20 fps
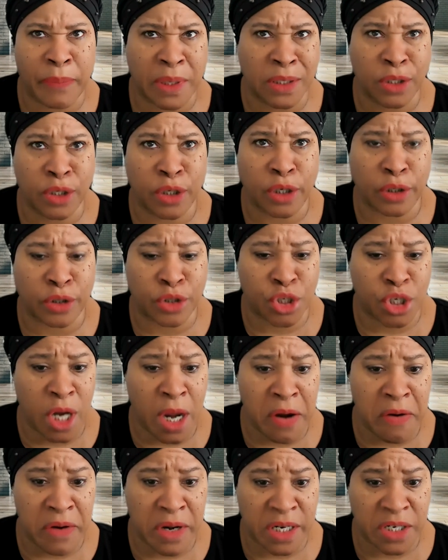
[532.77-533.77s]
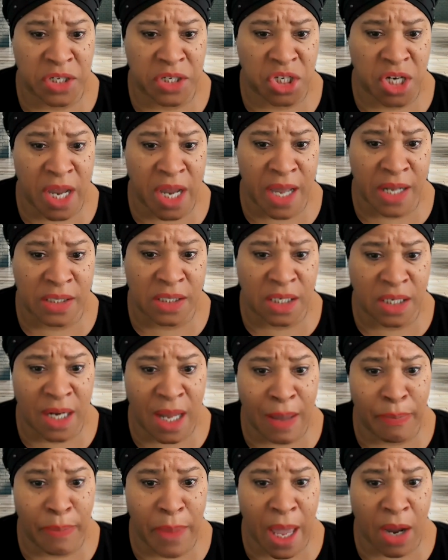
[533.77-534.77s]
But look, Sharon and Chance in
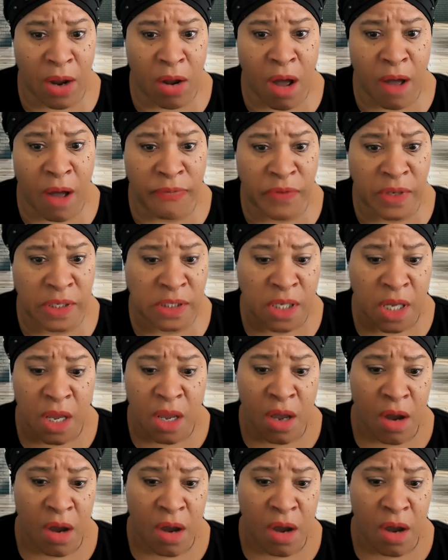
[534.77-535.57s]
that back office,